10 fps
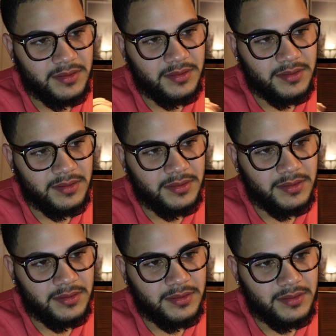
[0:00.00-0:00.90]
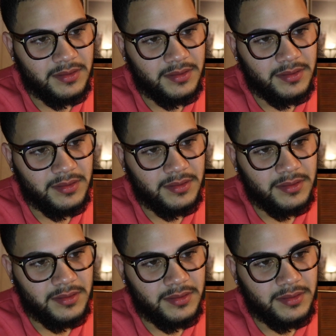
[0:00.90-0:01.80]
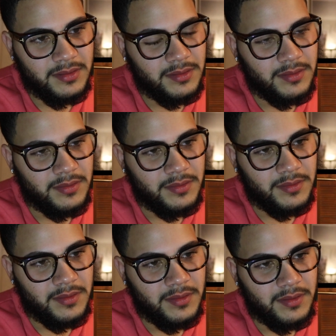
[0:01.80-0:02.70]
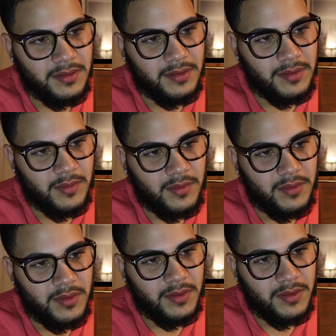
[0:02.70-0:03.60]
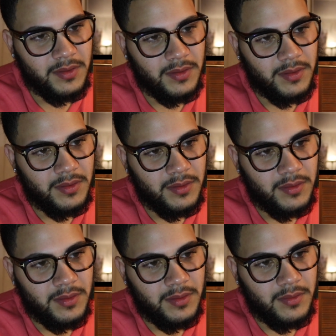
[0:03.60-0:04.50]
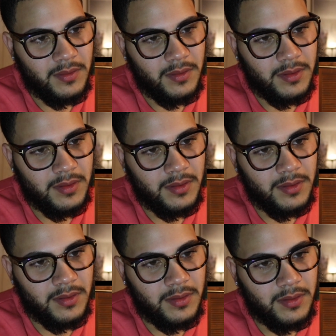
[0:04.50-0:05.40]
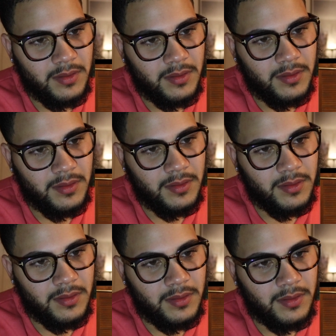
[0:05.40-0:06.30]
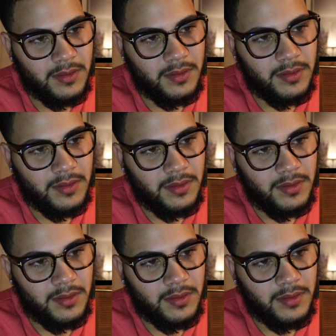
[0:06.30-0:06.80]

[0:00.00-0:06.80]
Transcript: No one is speaking in this clip.